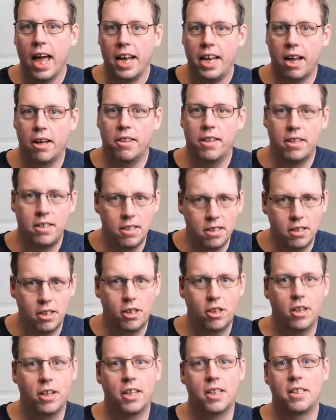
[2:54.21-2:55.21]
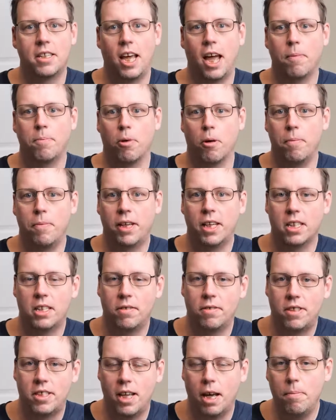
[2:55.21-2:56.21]
Now, this is a good example because
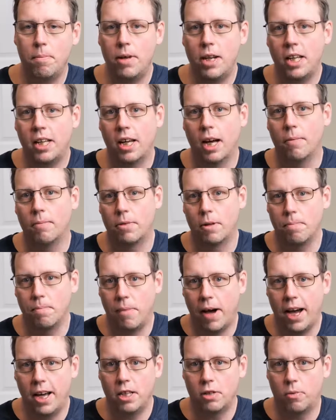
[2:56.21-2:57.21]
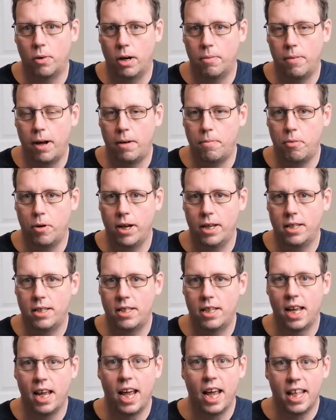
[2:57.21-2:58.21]
if somebody comes and buys one of my
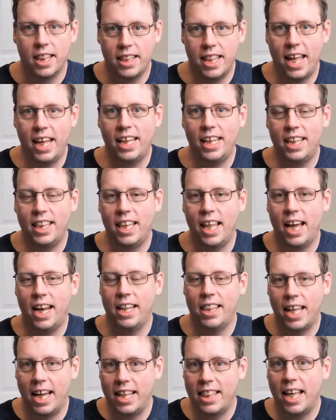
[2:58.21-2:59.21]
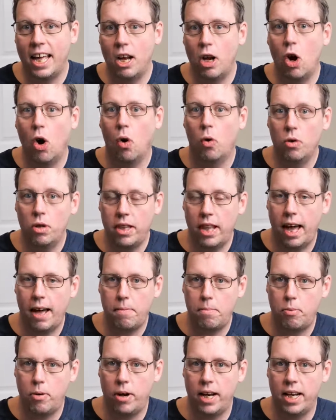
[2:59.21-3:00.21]
prints, they then own
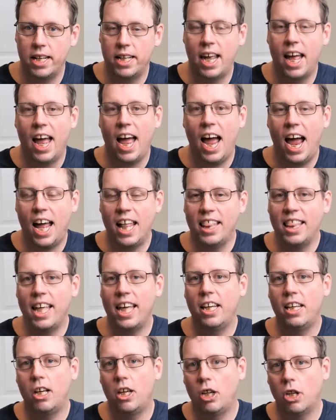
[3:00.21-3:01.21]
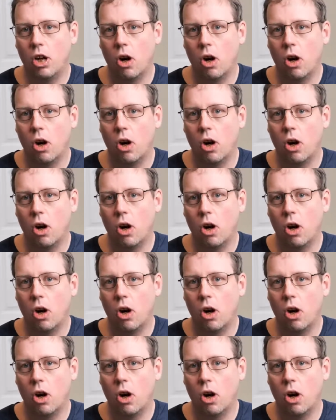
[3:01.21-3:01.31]
that print and they can